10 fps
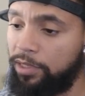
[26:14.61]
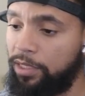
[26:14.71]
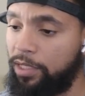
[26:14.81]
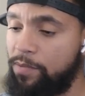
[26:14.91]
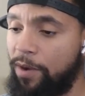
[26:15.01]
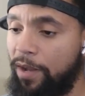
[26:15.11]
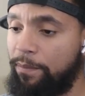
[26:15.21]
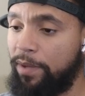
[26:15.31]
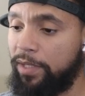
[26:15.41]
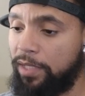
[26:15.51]
He probably
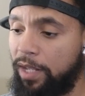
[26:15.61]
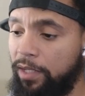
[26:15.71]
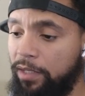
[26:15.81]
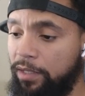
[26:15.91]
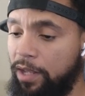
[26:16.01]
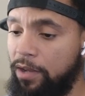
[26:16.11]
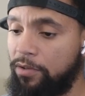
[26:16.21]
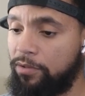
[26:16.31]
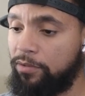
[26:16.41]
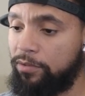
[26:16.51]
pissed like, yo,
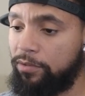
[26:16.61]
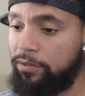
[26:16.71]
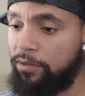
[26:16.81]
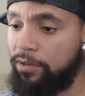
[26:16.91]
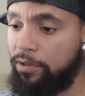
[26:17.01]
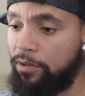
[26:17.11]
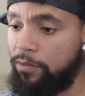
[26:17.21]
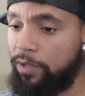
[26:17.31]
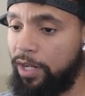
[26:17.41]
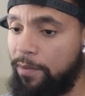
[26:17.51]

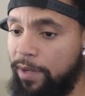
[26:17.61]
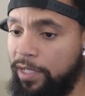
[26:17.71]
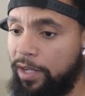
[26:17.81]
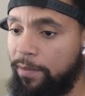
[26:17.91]
where the hell my damn